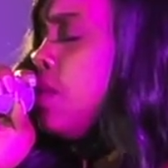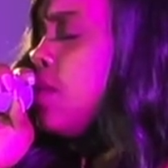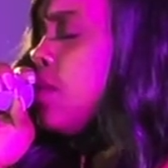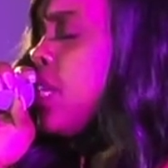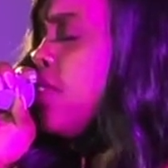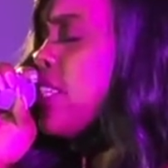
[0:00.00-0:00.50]

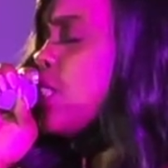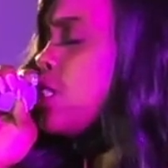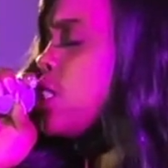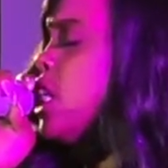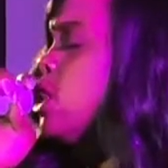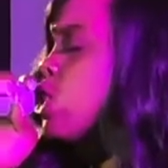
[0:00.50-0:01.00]
Give us a
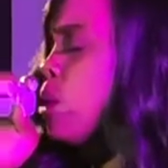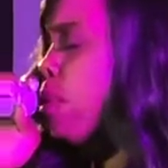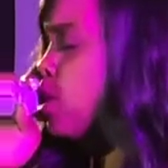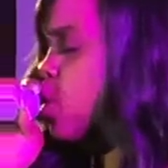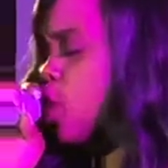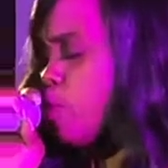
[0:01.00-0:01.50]

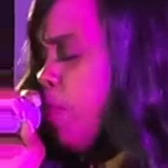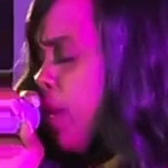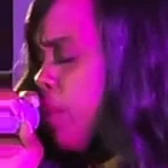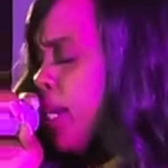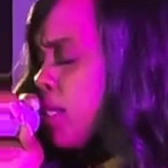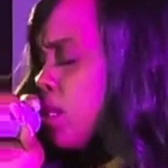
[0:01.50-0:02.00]
teachable
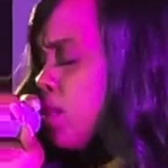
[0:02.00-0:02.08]
spirit.